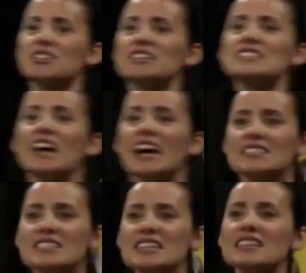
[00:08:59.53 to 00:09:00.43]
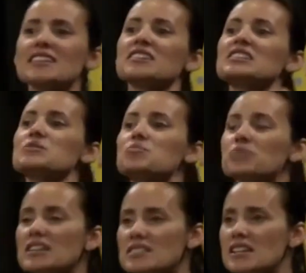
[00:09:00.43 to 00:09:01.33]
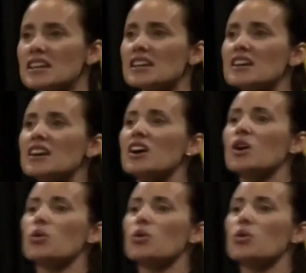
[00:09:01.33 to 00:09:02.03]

You're enticing, they're expressing,